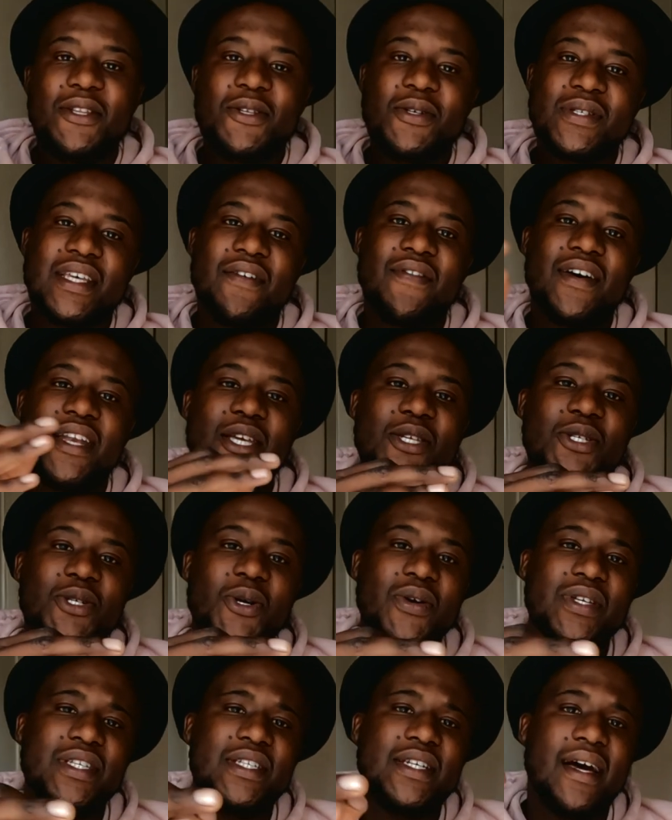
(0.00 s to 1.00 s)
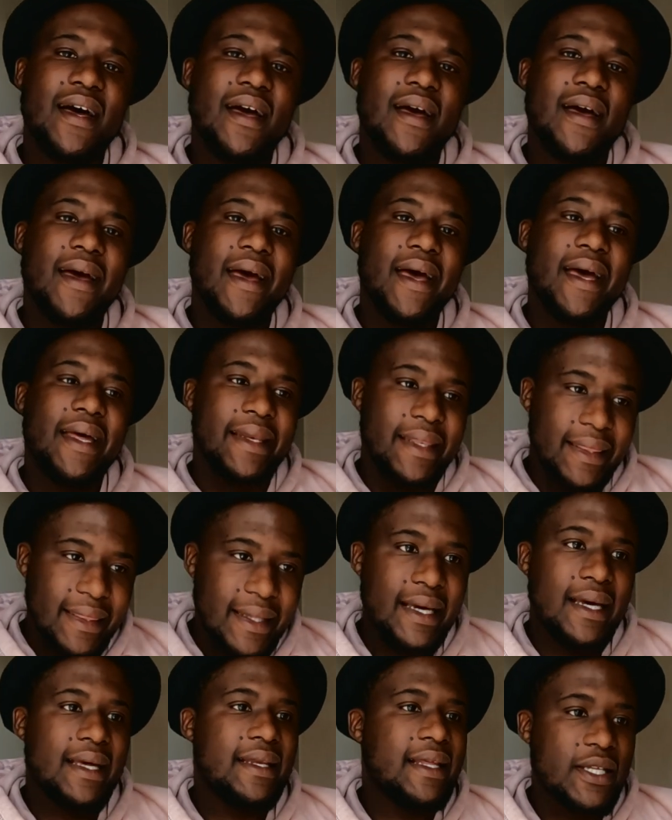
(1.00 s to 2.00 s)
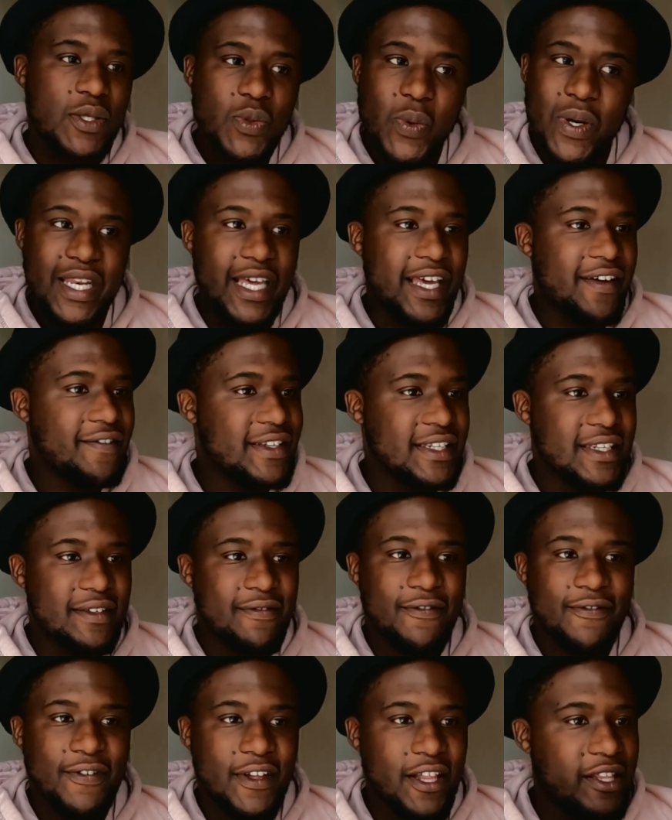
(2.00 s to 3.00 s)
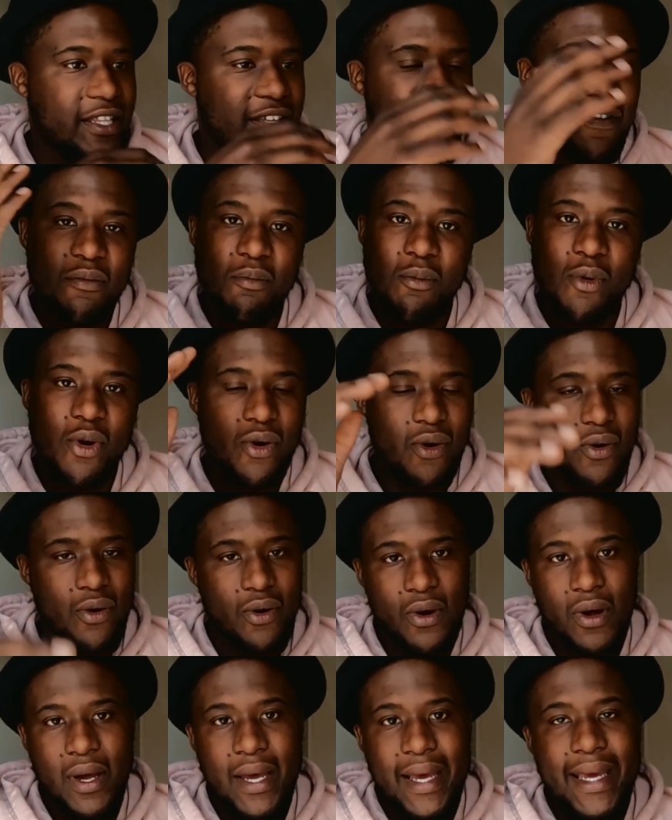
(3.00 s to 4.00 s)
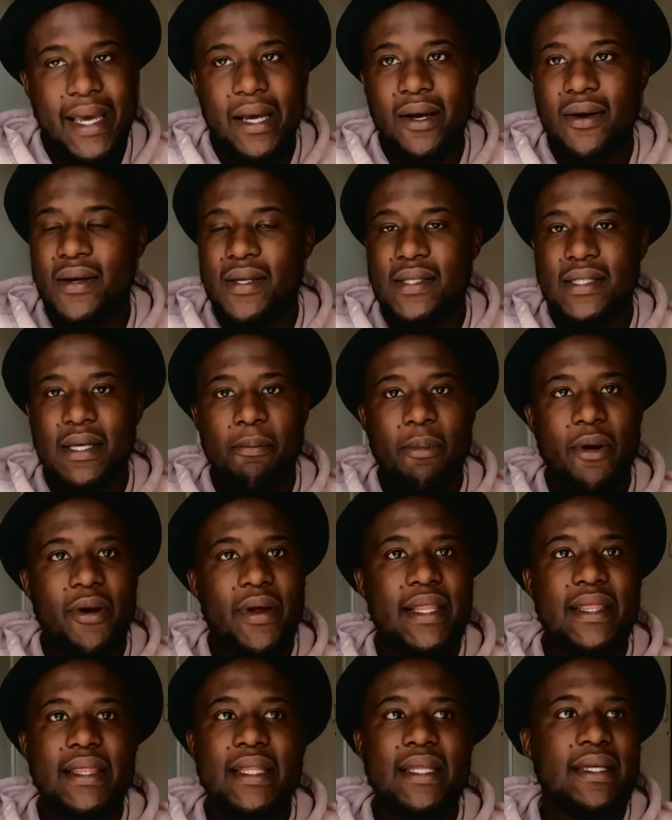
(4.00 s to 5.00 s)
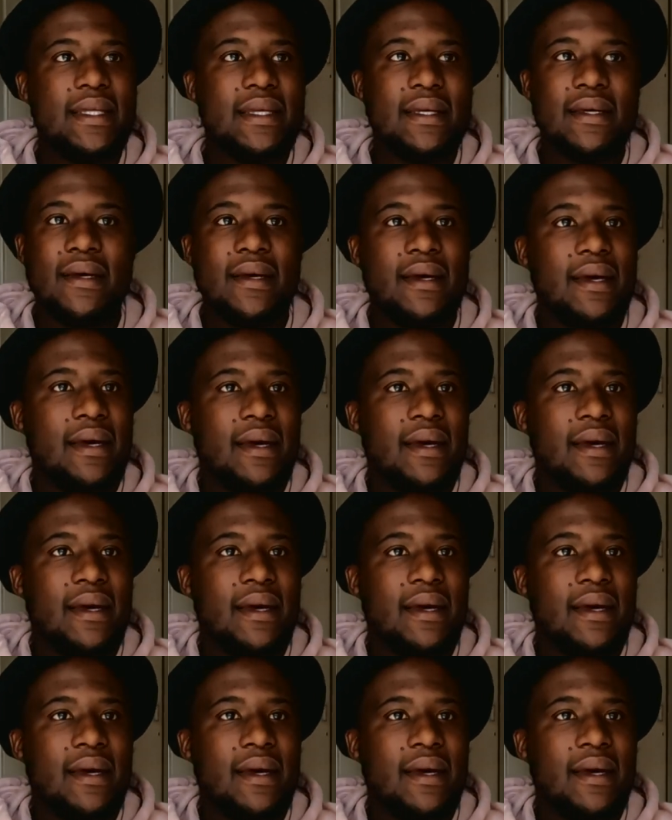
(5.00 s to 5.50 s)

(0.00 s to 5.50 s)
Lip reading: To Savannah, Georgia, and there, that's when I even felt even more, because apparently,